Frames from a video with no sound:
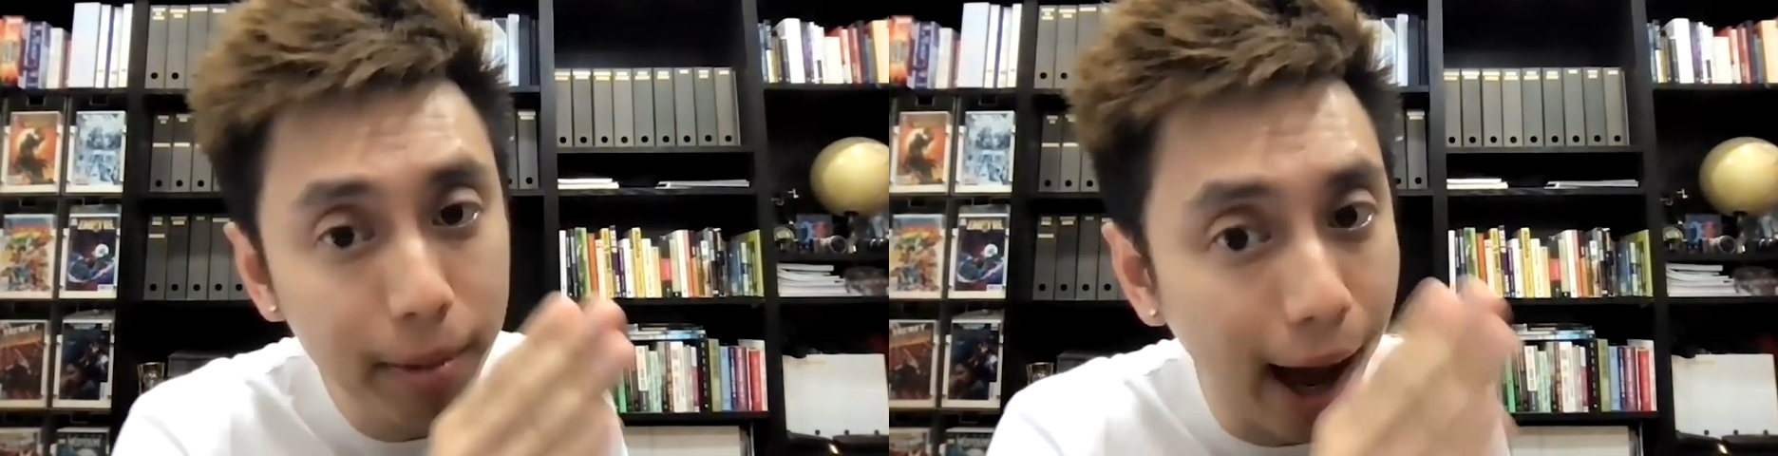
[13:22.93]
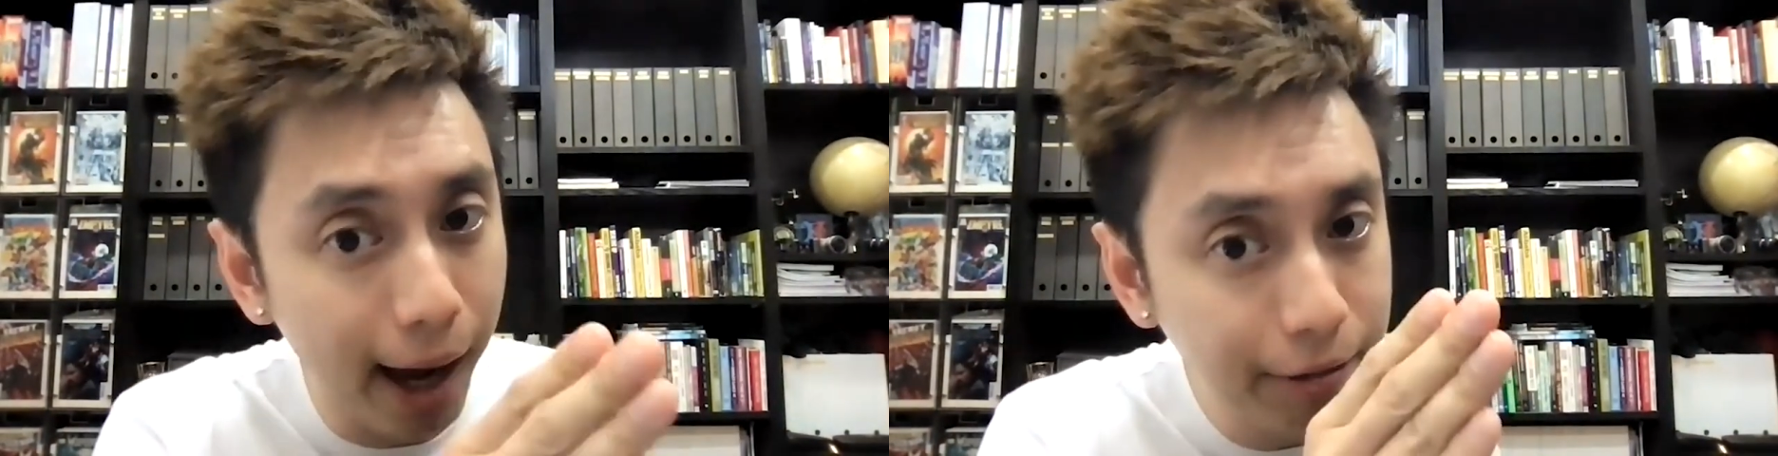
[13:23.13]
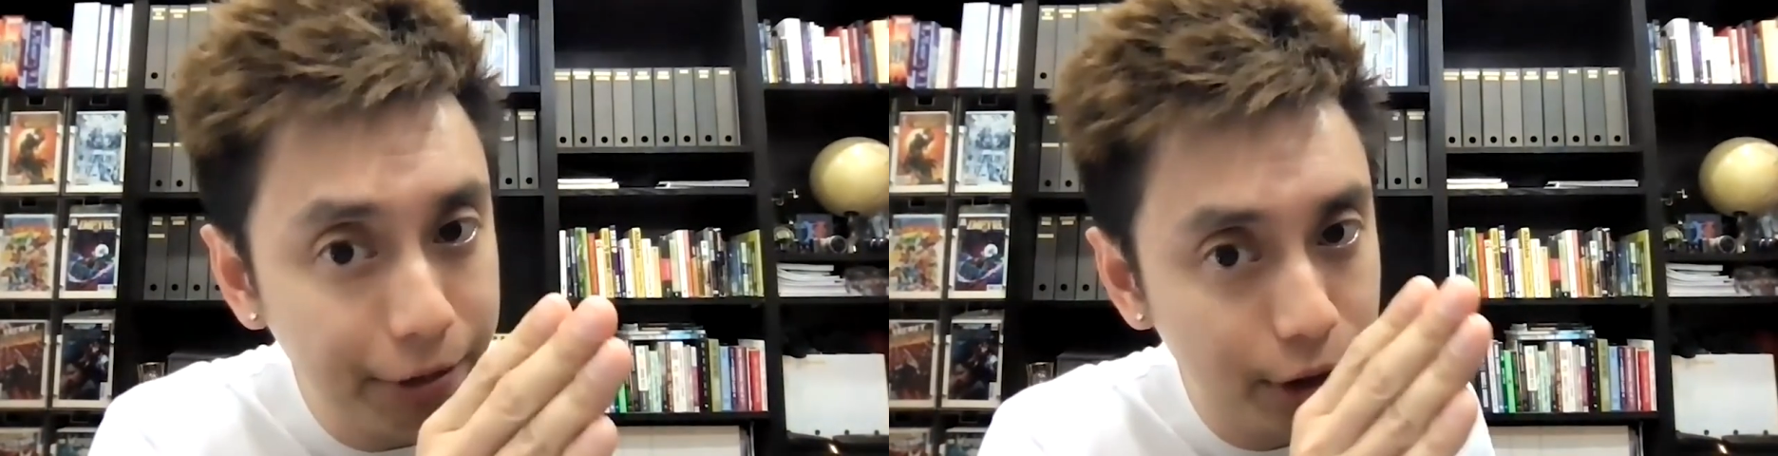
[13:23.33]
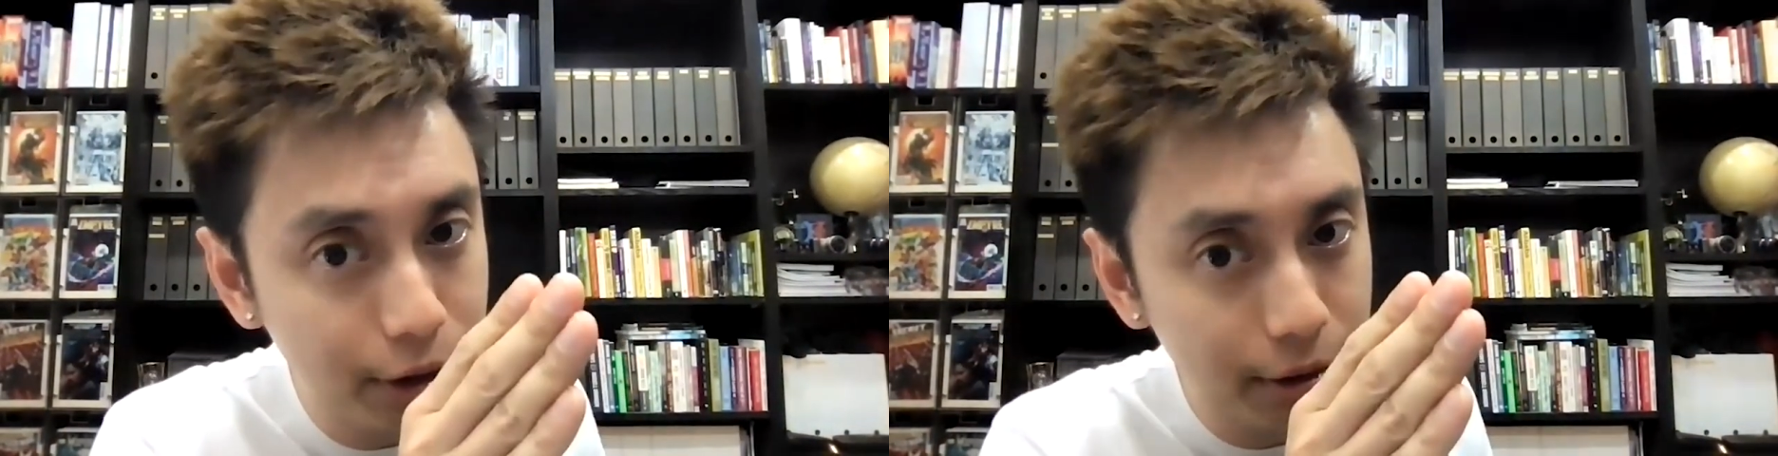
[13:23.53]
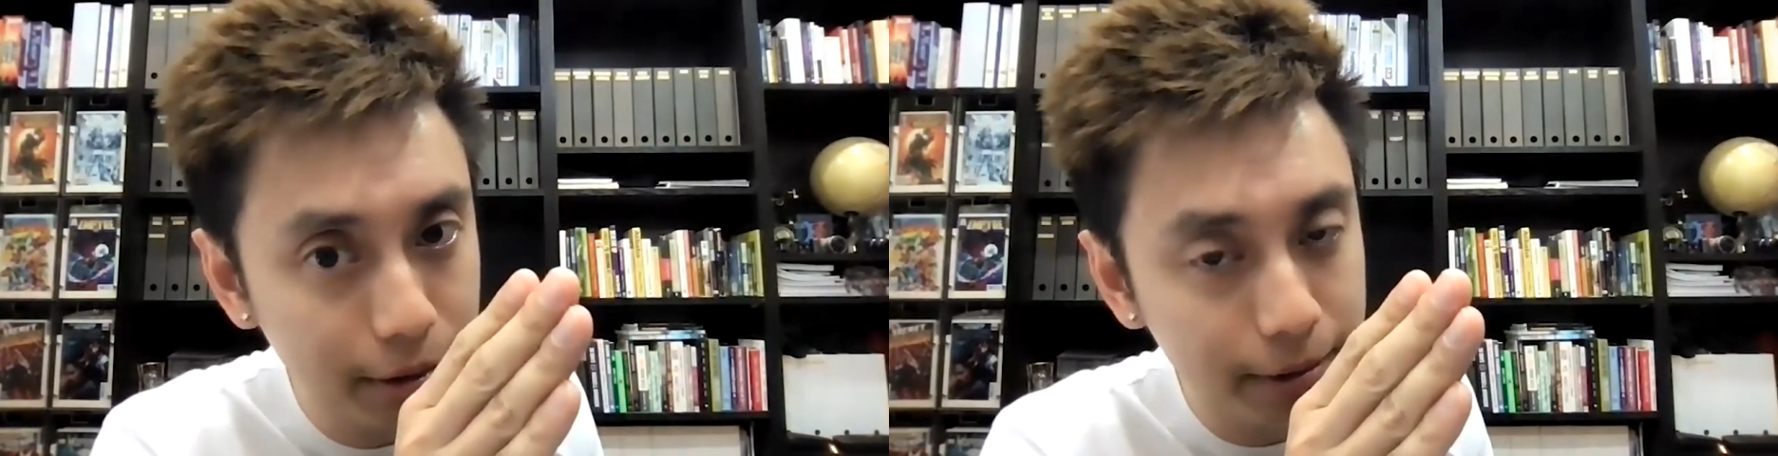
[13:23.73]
lives,